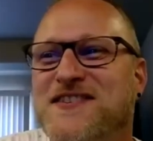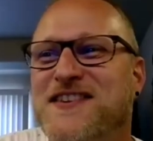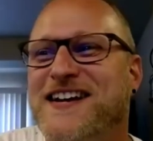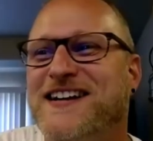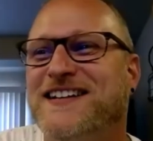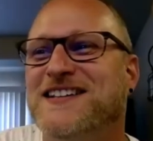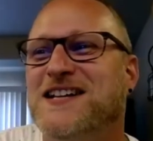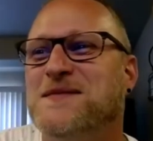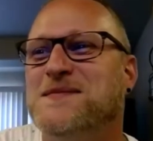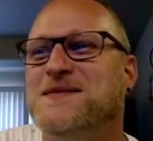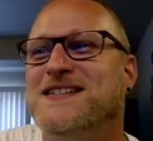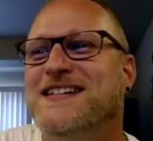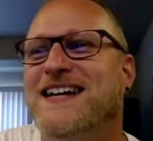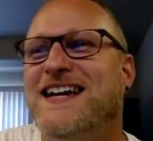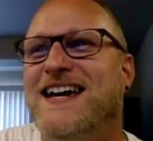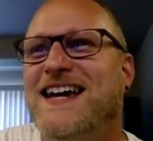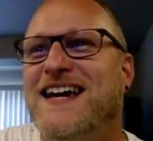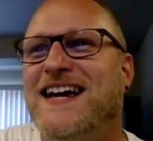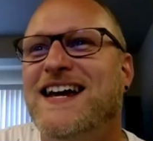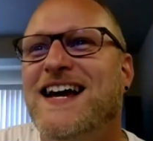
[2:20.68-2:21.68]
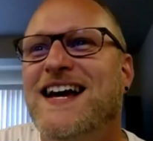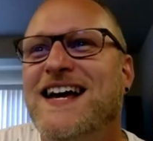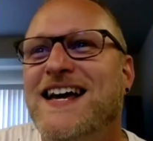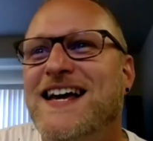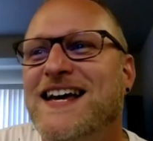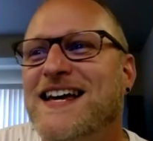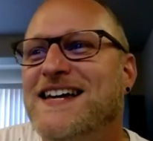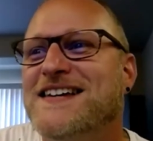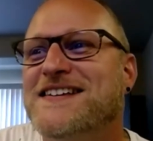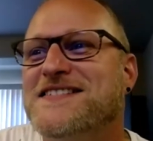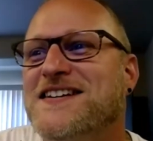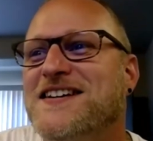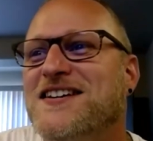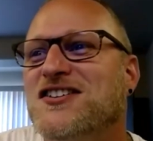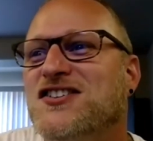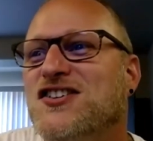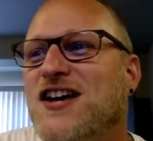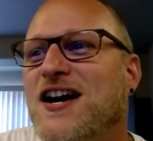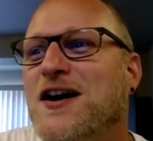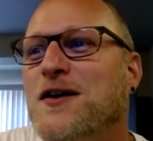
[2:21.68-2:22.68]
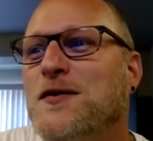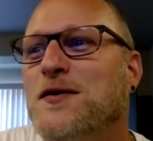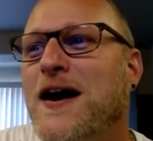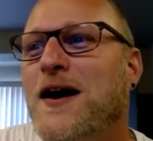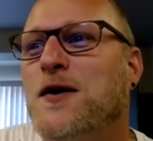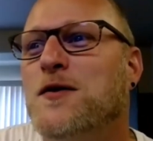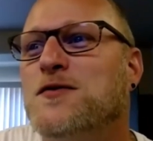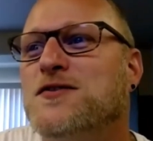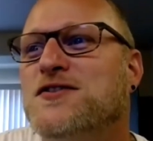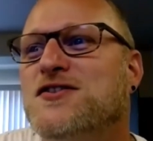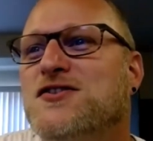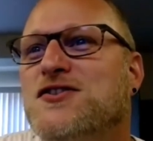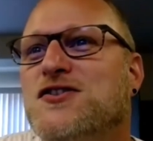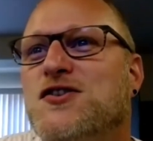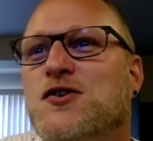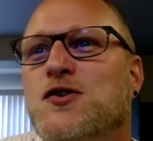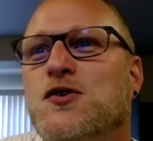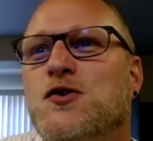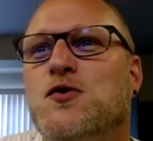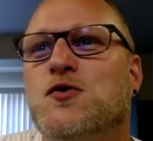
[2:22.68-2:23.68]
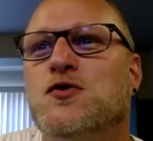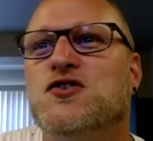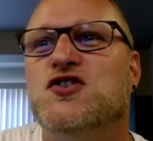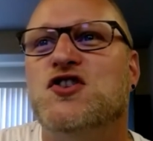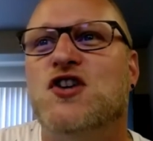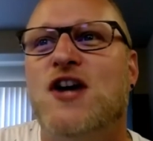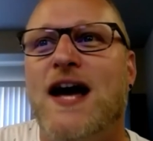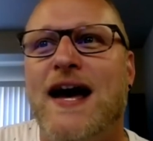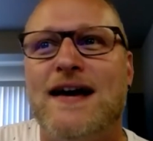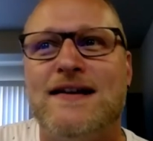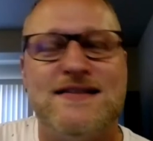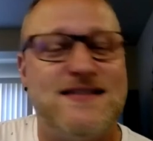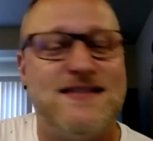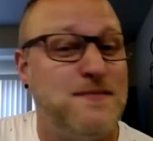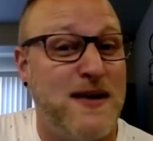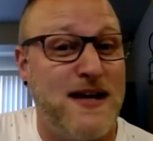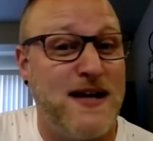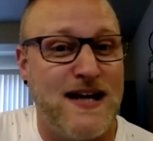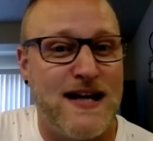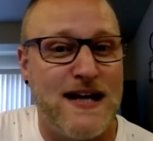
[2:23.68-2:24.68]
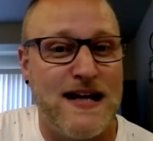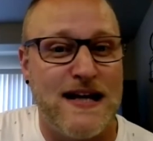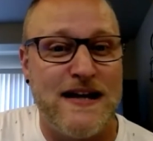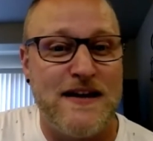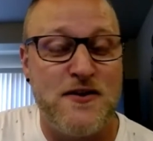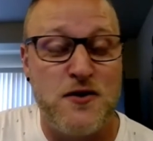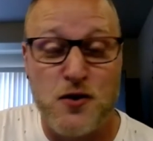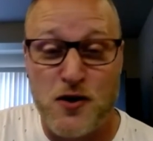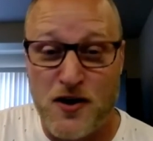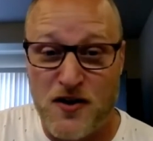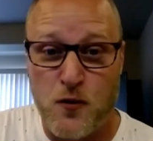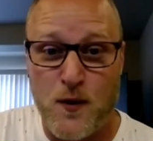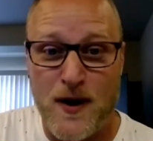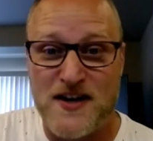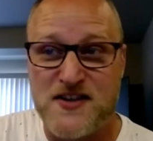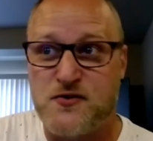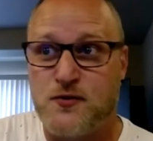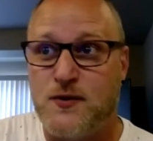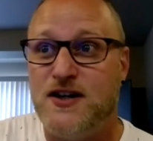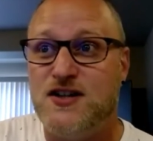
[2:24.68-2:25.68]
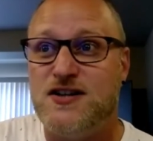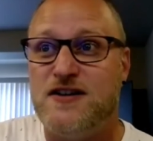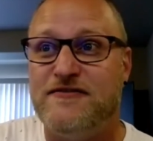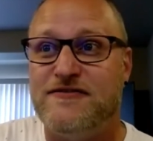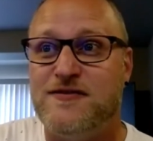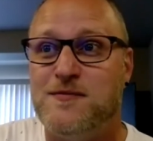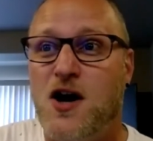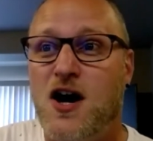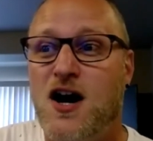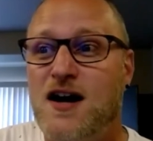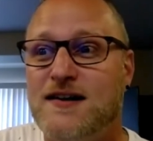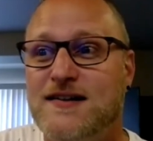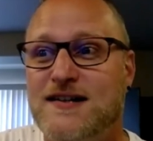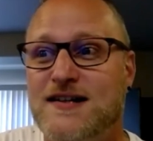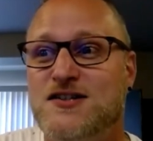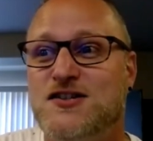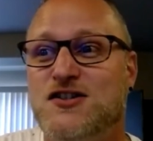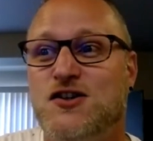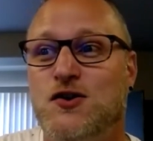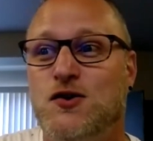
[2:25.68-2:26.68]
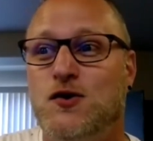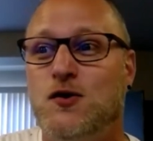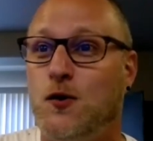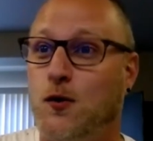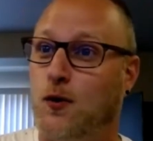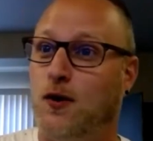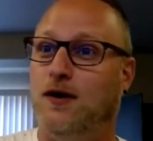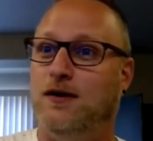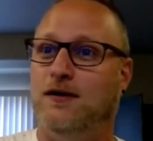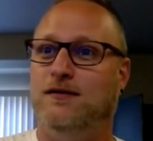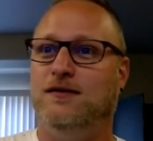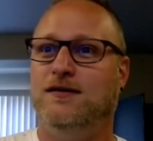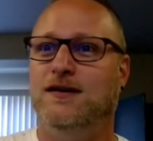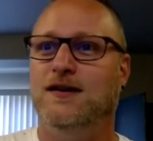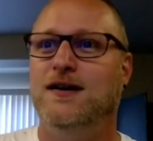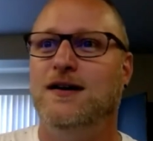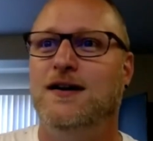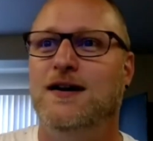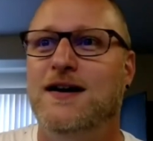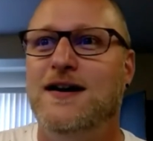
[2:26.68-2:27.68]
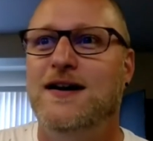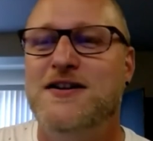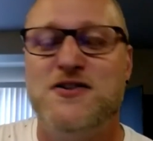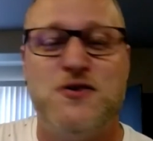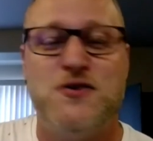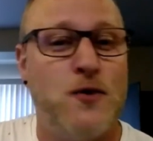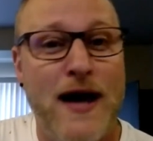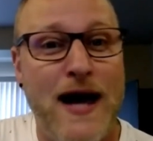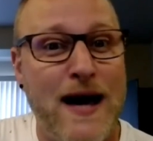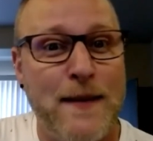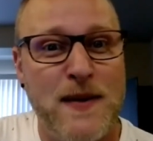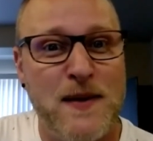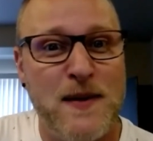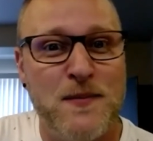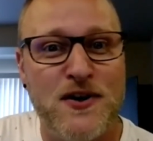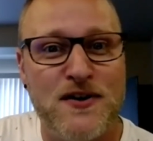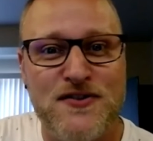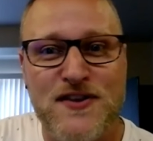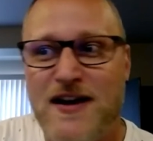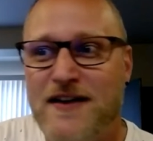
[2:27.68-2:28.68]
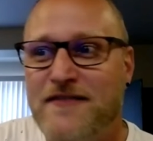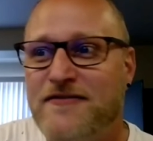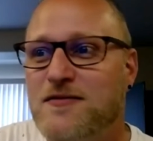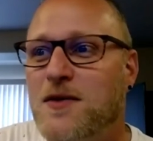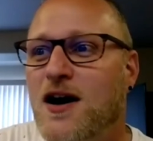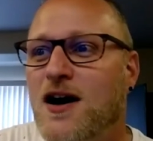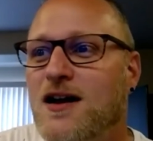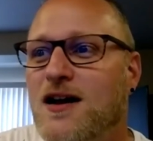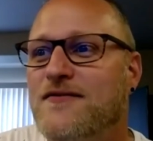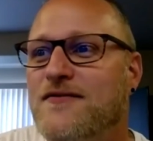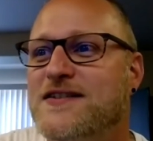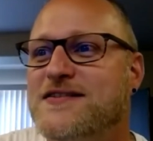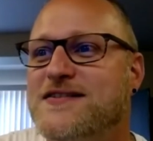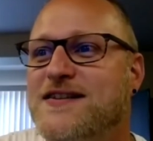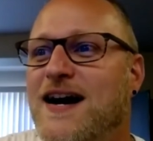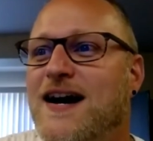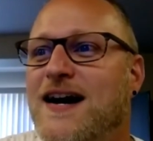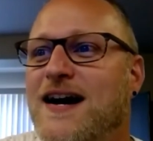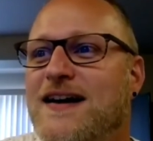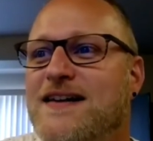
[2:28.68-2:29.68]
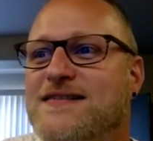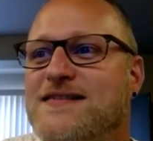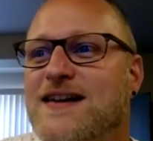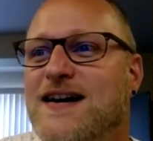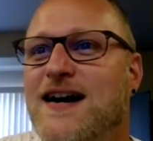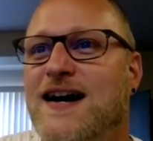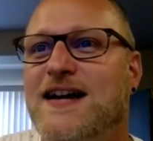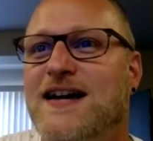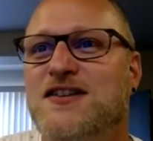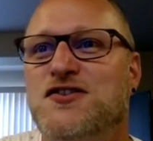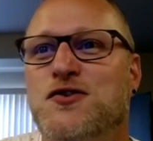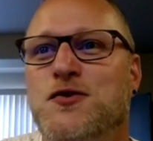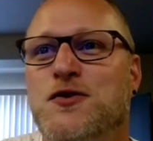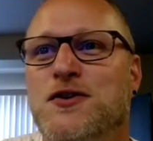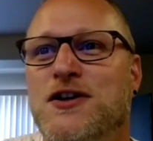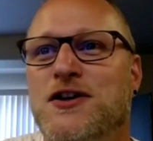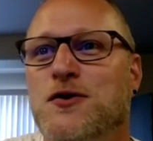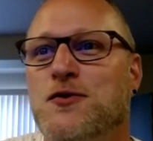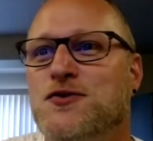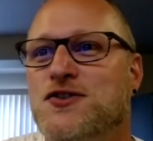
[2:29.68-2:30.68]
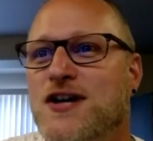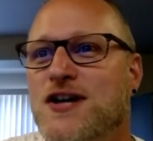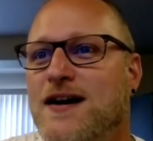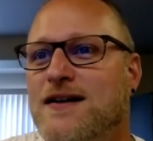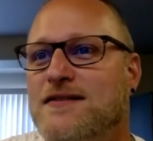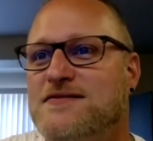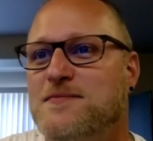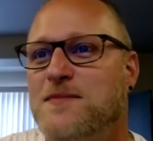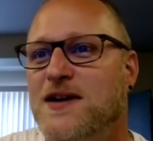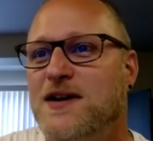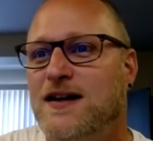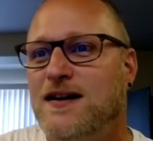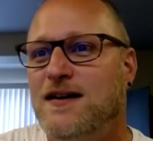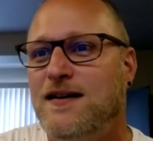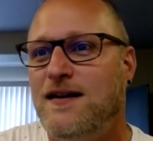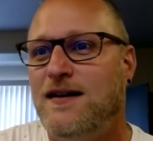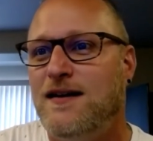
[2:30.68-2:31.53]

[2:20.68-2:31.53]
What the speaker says: club today is a shout out to Jasmine in the Northwest region from Ogden 2. So happy birthday from all of us at ISI to you, Jasmine.